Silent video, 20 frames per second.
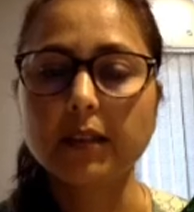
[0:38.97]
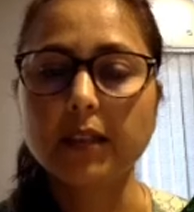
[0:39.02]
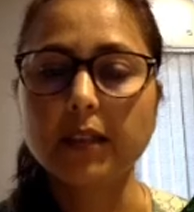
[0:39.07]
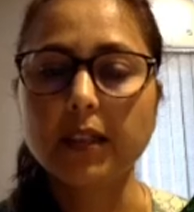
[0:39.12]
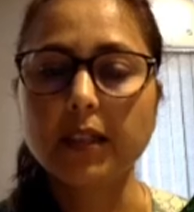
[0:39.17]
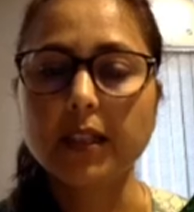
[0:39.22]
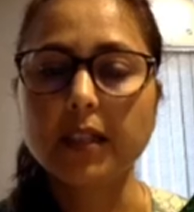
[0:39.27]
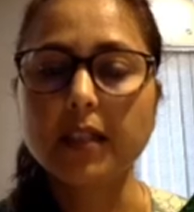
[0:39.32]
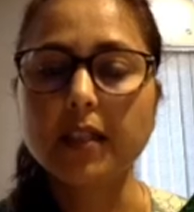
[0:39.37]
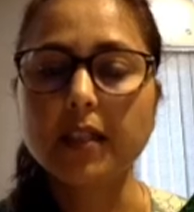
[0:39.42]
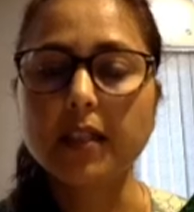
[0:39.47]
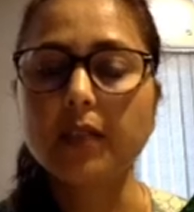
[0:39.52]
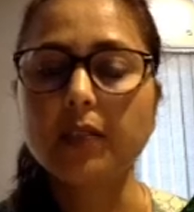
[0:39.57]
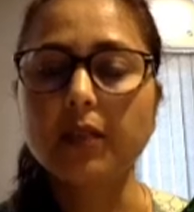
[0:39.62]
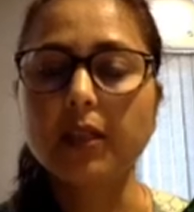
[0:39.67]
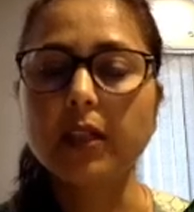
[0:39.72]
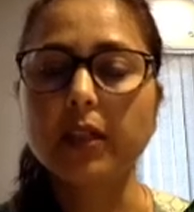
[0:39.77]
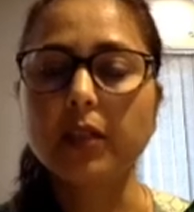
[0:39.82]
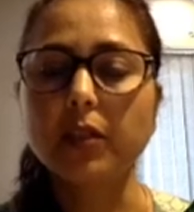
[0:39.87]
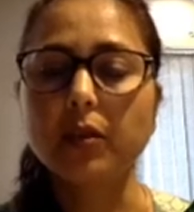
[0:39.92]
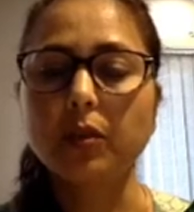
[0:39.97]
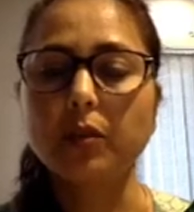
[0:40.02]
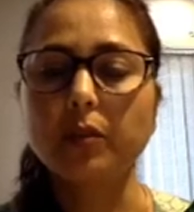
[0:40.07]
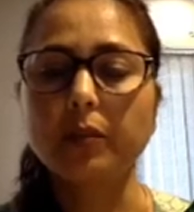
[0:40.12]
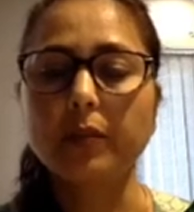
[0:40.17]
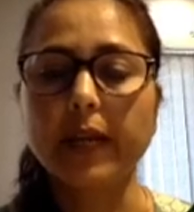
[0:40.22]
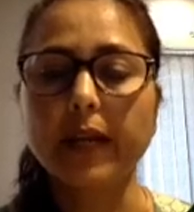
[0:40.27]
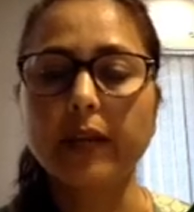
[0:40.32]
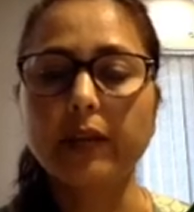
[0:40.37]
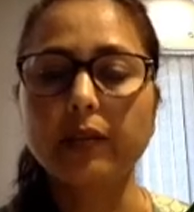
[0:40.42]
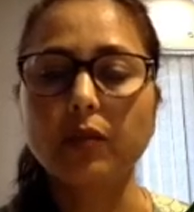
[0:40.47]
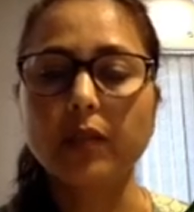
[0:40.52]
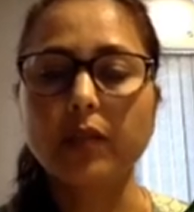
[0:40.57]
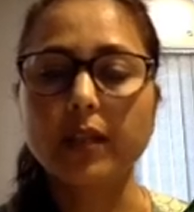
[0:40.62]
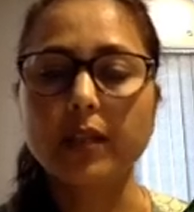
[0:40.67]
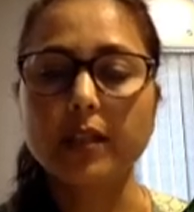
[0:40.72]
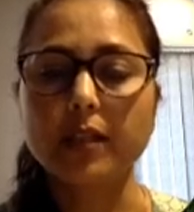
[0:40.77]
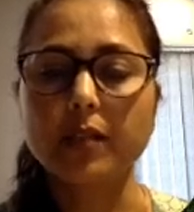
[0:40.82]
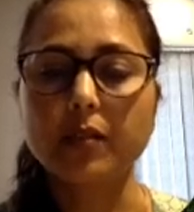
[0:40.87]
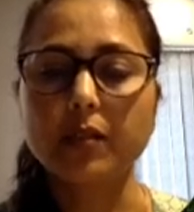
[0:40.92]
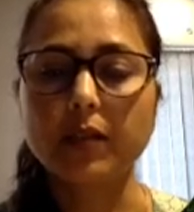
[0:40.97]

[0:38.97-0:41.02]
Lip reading: Discover Your Brand Voice. So